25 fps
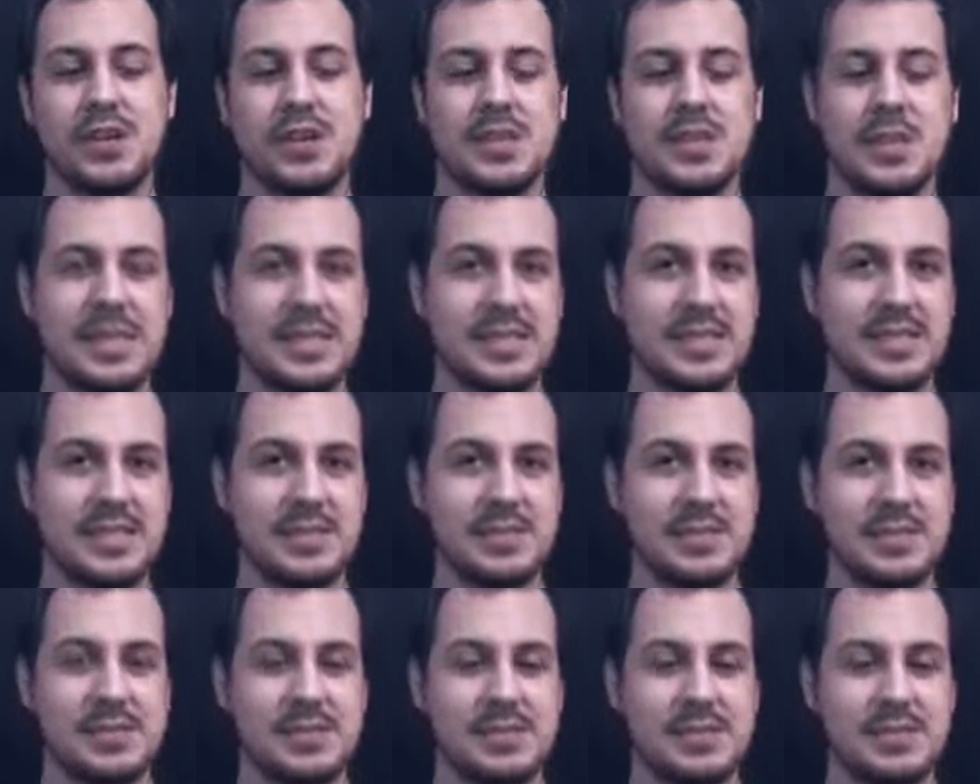
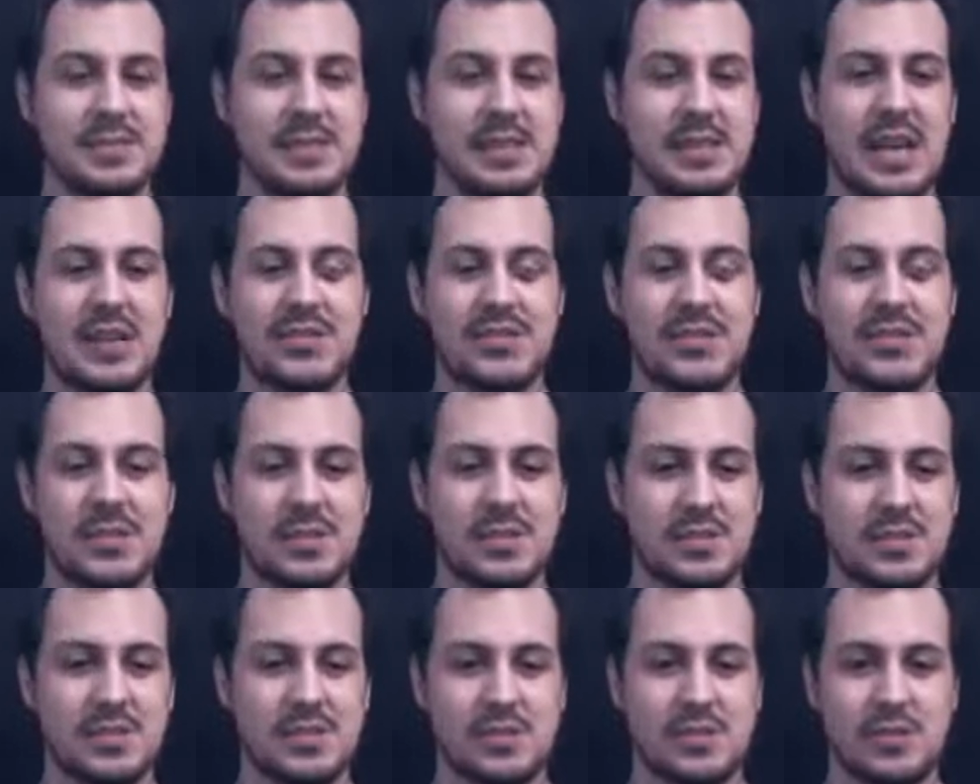Caecilius, after
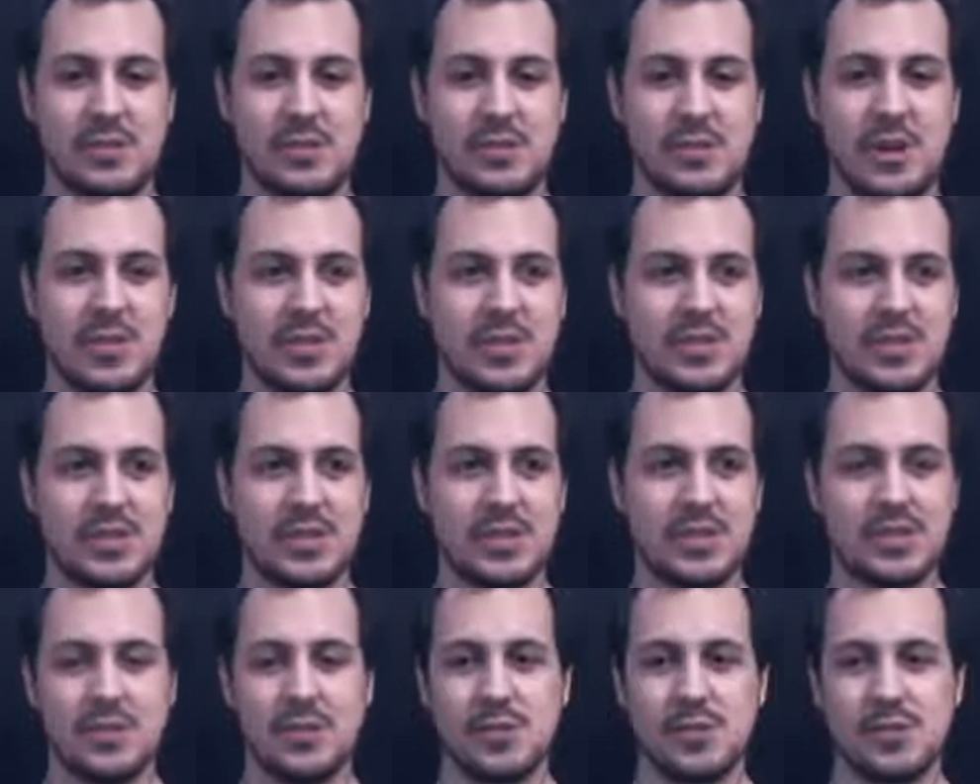their
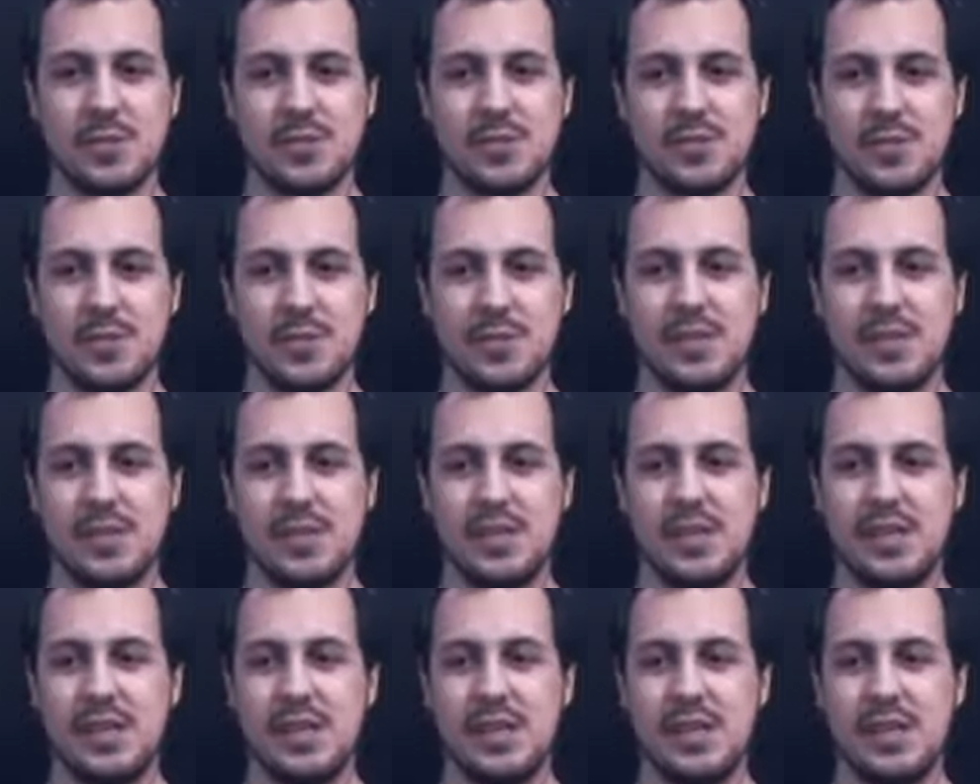conversation goes on for a bit,
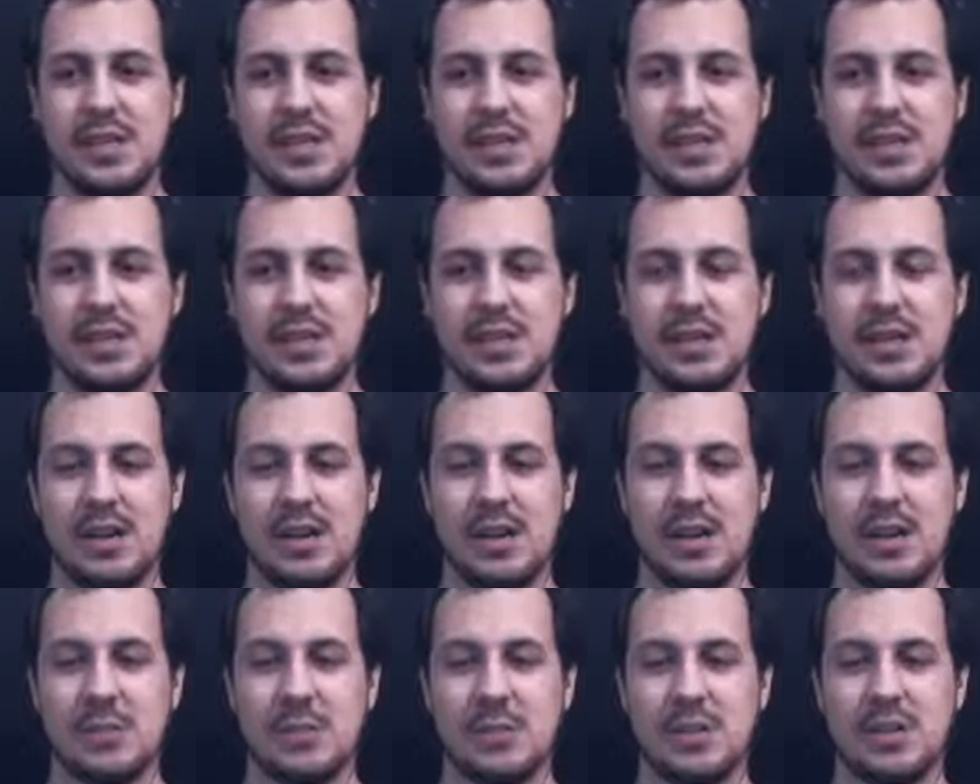
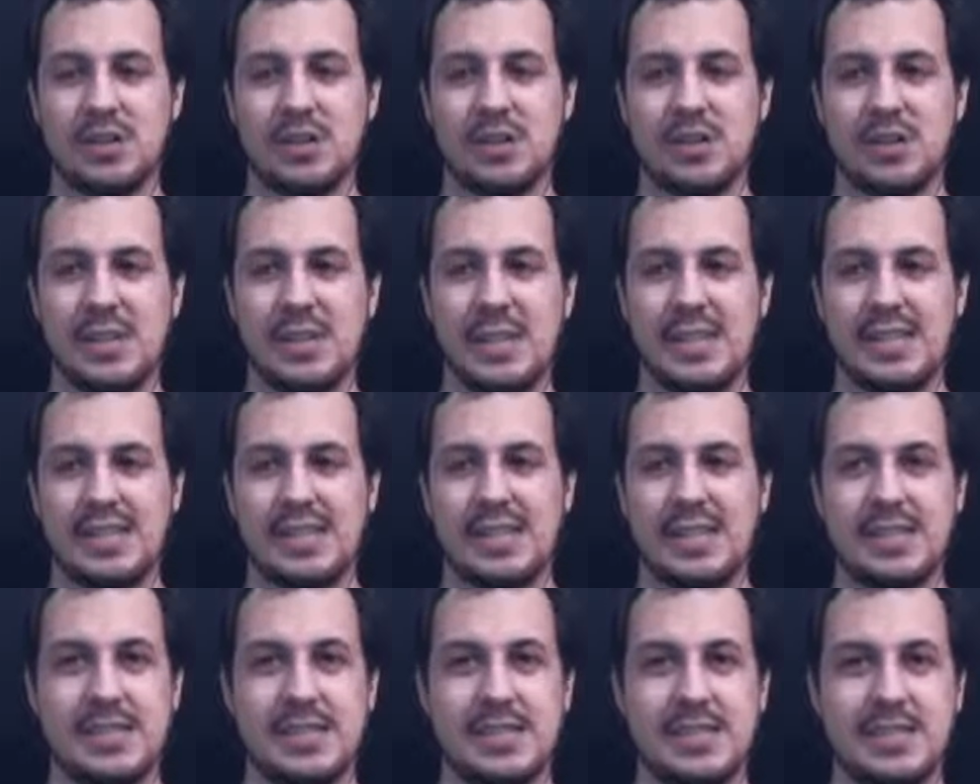one of the
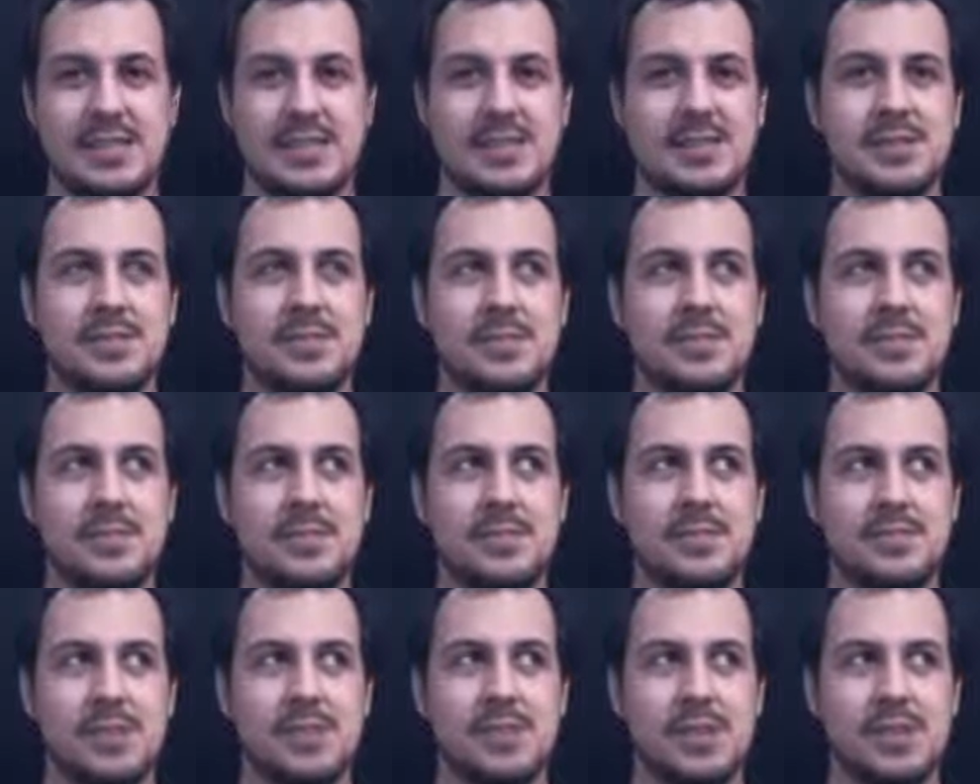Caecilius's
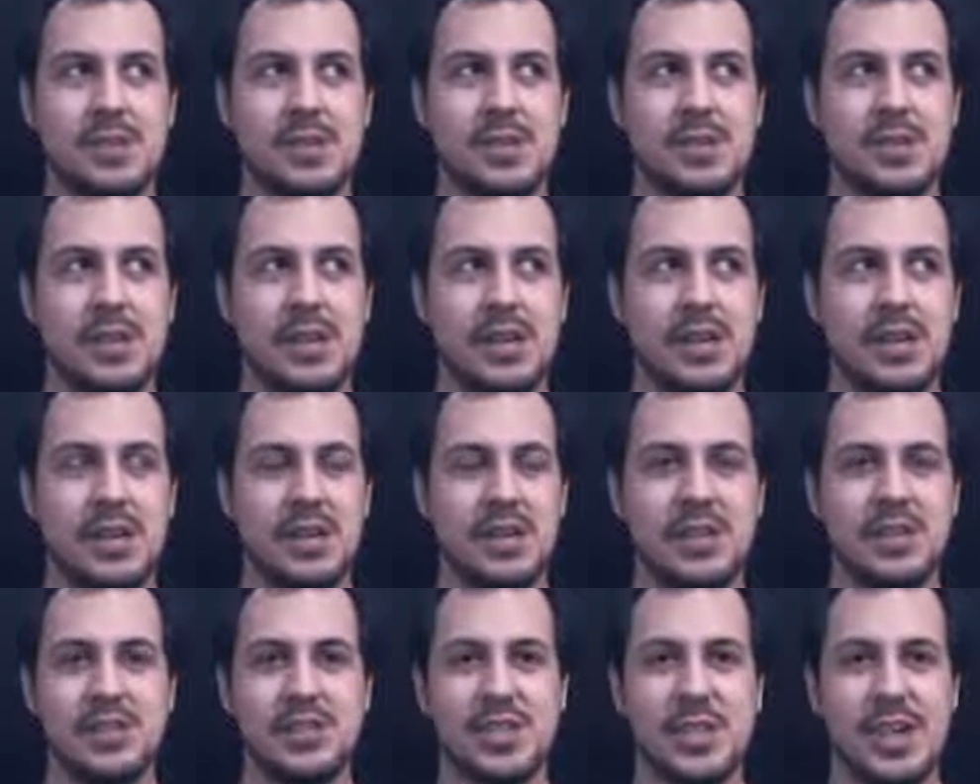
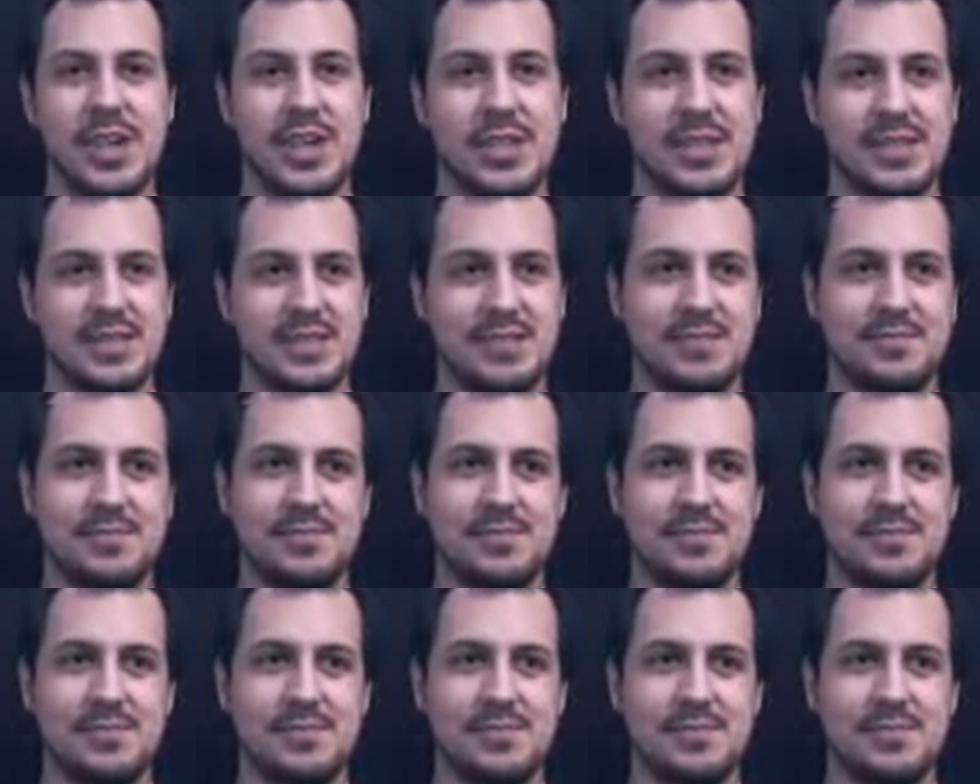hench guys